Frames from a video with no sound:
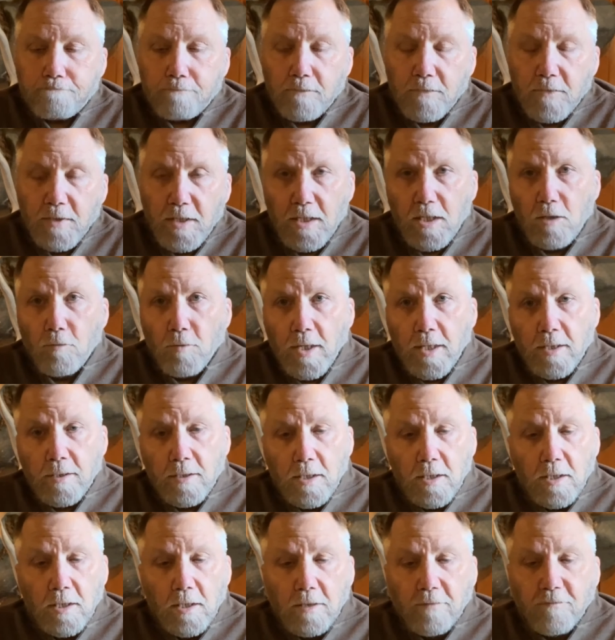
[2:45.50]
Anyway,
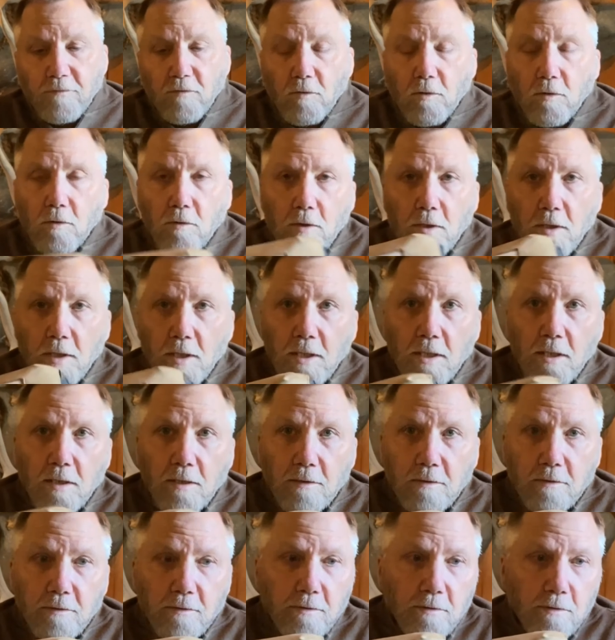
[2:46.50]

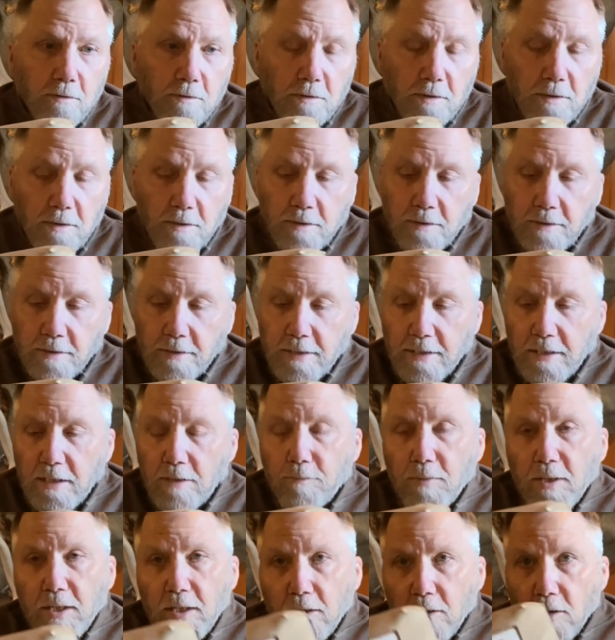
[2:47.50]
for anybody